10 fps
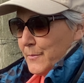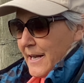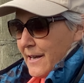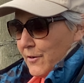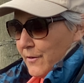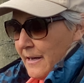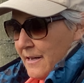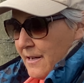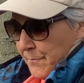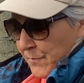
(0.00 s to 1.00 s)
may have a,
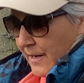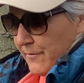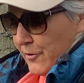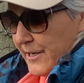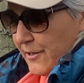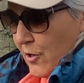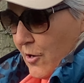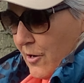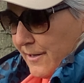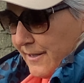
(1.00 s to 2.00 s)
a very
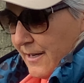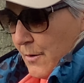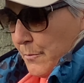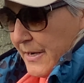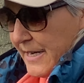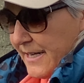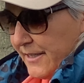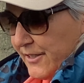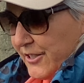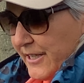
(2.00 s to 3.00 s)
long,
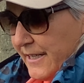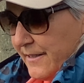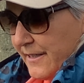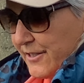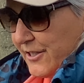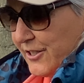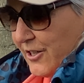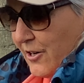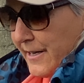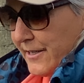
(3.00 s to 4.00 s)
big seed that's
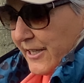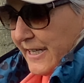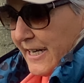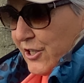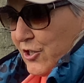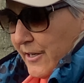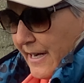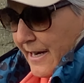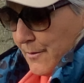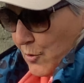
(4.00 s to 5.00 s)
designed to catch on
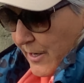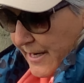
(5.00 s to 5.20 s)
animal